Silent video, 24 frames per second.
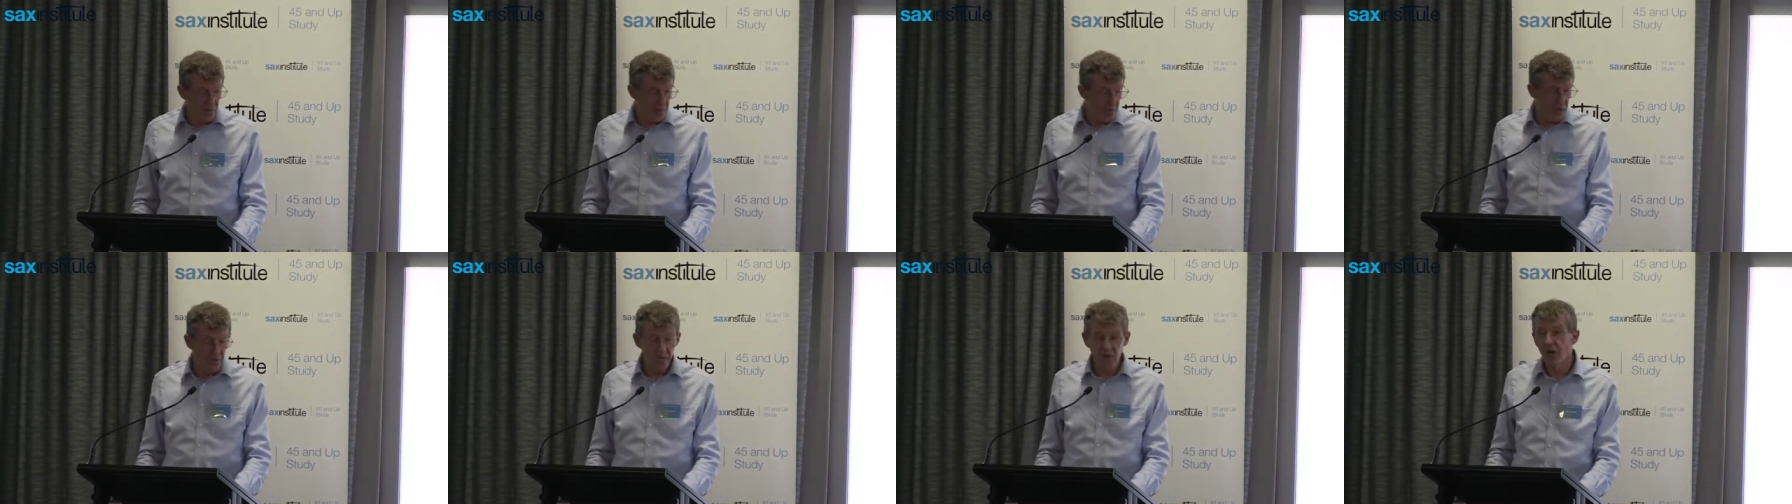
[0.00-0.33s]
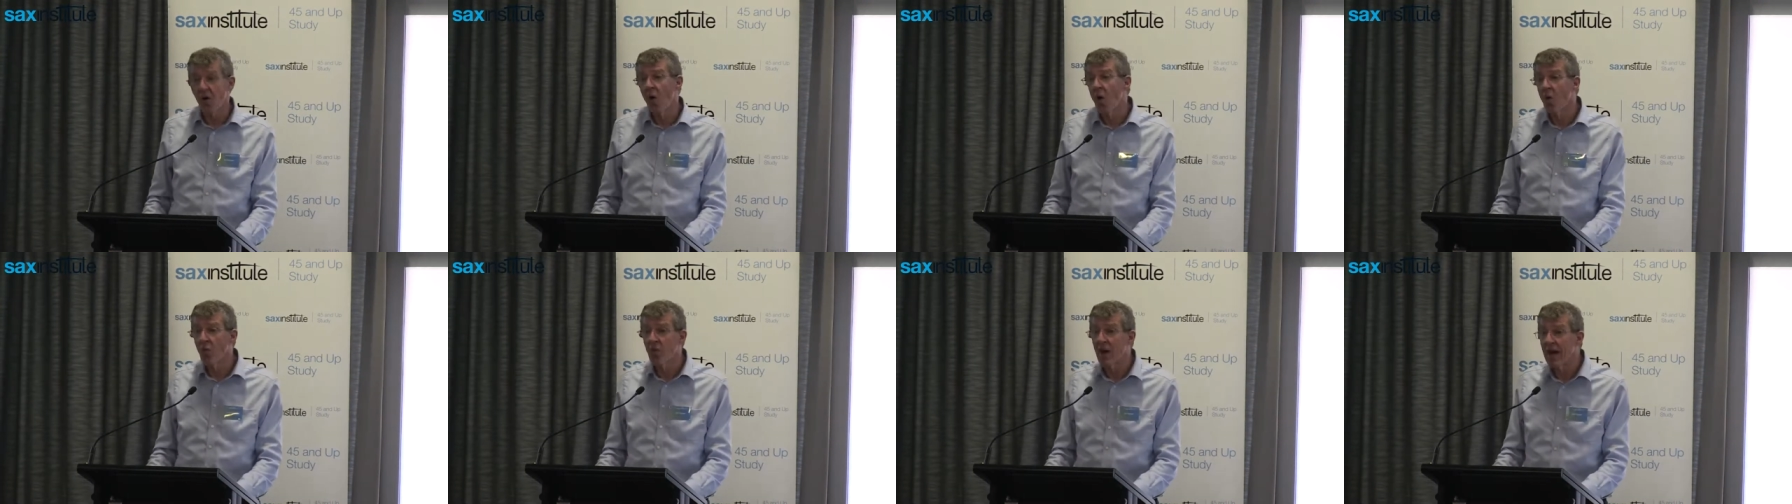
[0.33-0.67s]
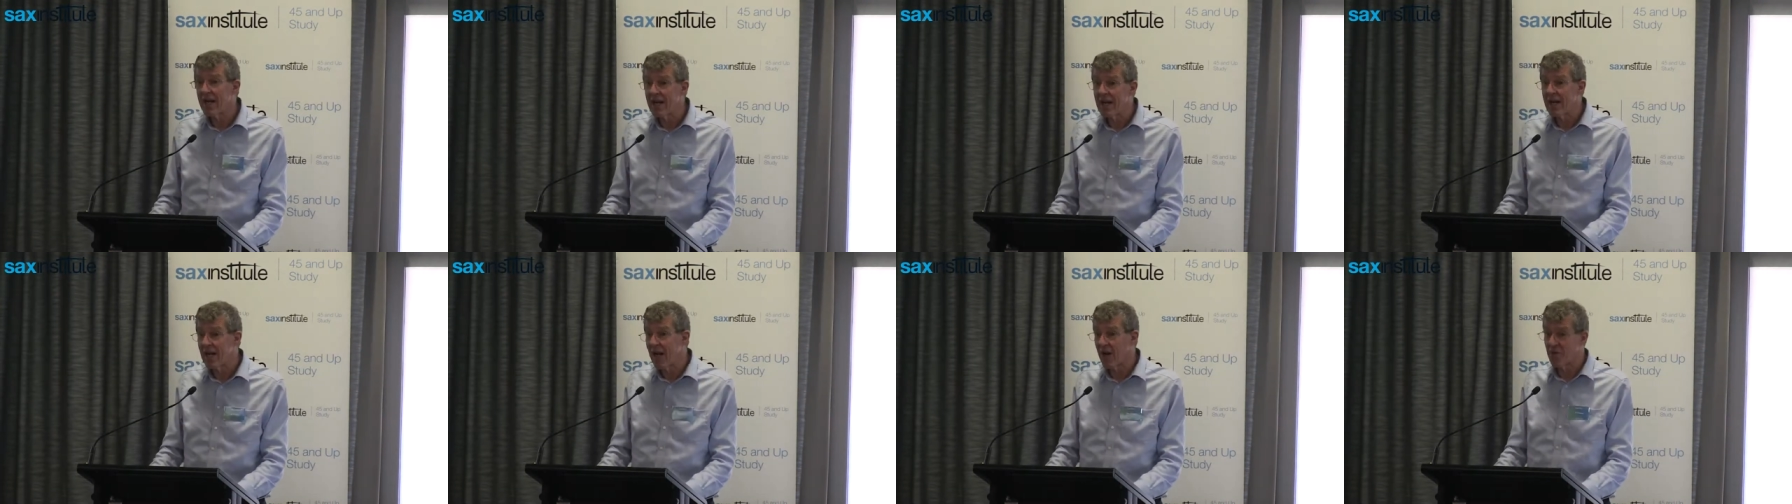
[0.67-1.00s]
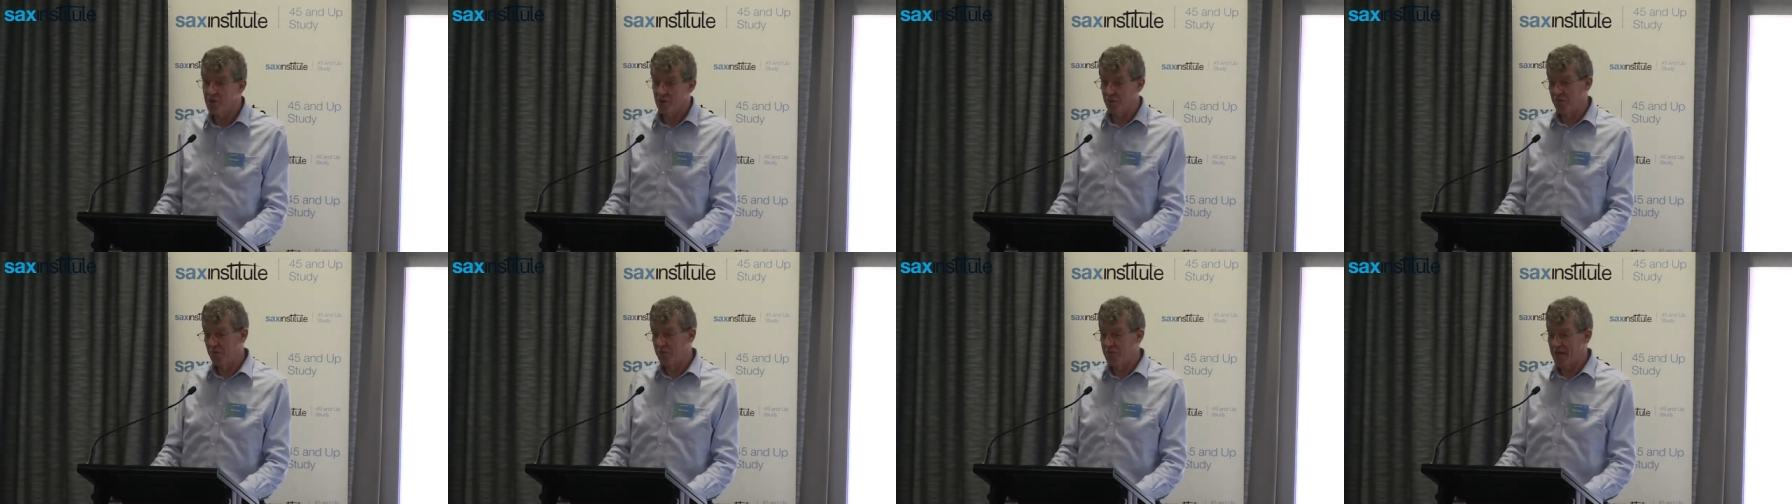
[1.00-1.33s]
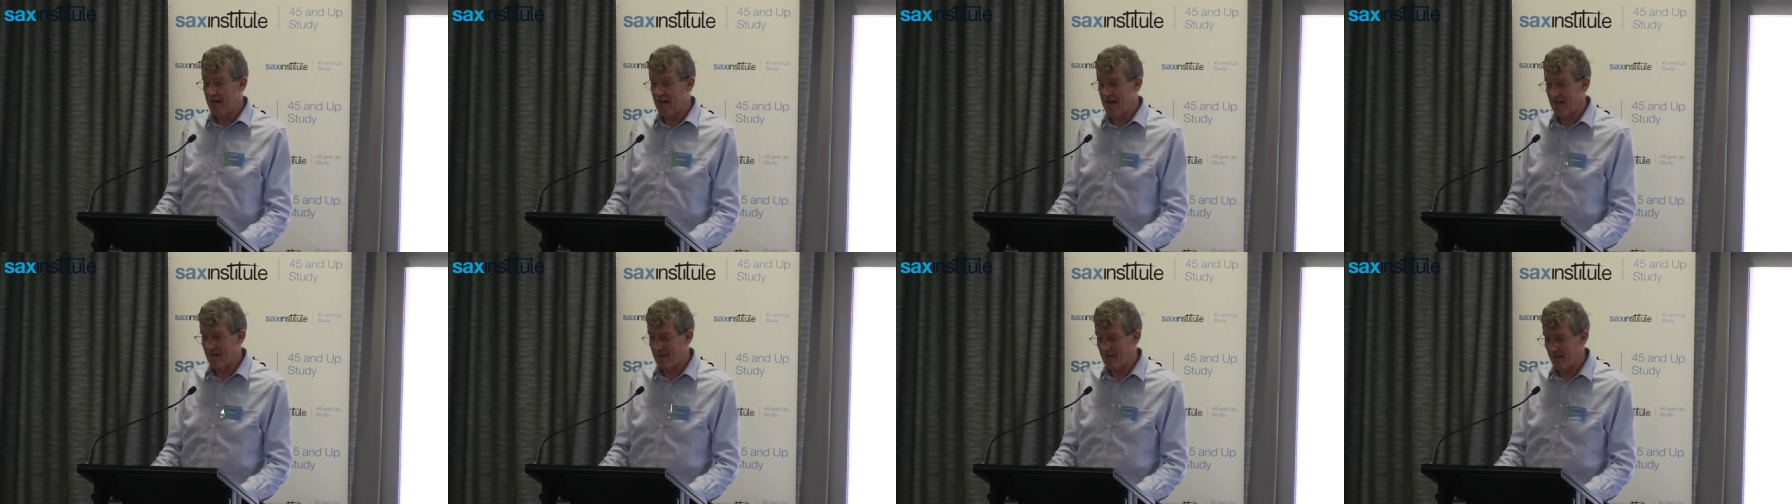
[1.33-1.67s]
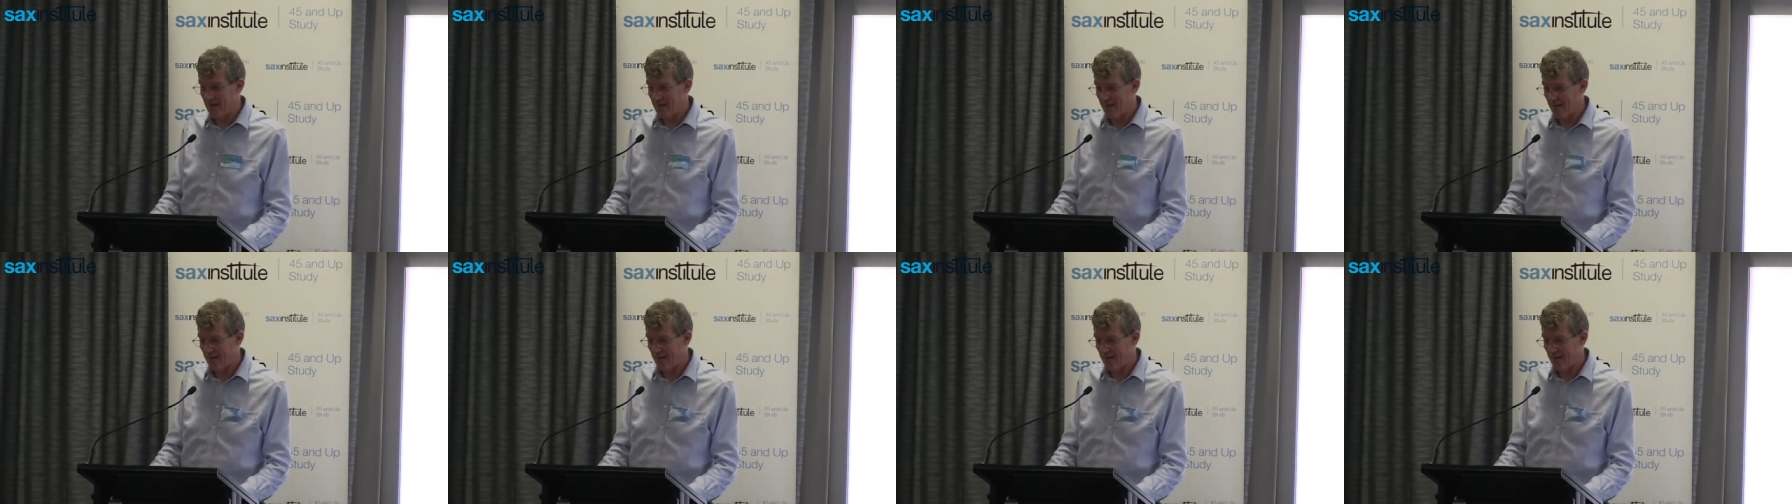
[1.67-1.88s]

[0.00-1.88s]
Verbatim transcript: but they're already out of date.